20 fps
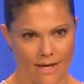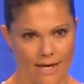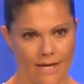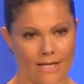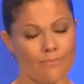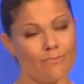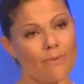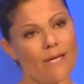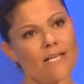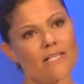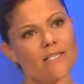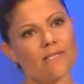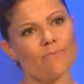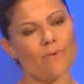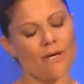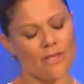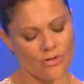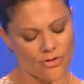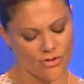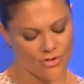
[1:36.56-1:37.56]
It makes a
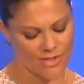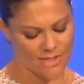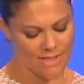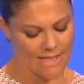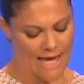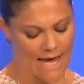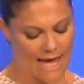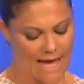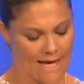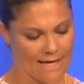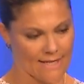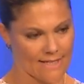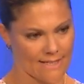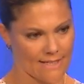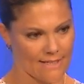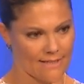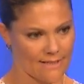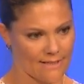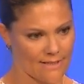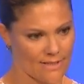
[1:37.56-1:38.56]
mother sad